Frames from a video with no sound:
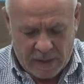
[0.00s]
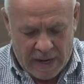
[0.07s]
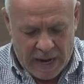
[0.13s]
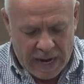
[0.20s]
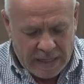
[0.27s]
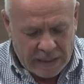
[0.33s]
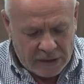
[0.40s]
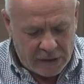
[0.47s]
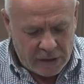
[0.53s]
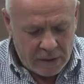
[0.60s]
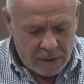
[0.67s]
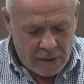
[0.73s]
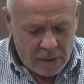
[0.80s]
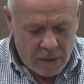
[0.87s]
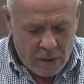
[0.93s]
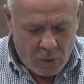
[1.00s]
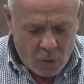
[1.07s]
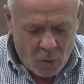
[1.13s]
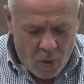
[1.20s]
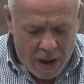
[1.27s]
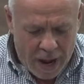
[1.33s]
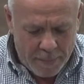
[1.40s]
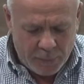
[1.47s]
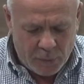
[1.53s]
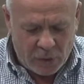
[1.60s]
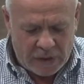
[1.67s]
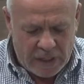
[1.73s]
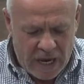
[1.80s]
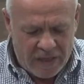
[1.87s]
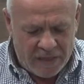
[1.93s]
and it grew up
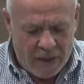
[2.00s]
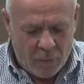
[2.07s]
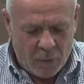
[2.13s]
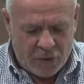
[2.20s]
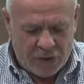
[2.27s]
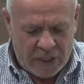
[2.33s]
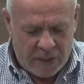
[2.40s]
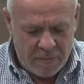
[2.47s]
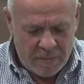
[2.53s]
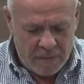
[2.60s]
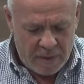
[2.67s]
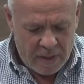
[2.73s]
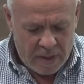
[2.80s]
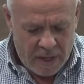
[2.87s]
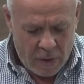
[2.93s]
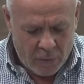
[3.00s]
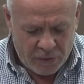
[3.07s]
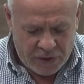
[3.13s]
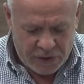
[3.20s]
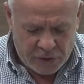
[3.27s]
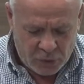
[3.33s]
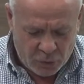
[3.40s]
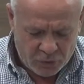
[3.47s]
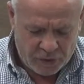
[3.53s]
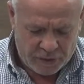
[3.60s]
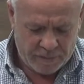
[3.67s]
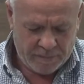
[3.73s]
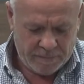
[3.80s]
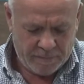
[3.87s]
together with him and with his children.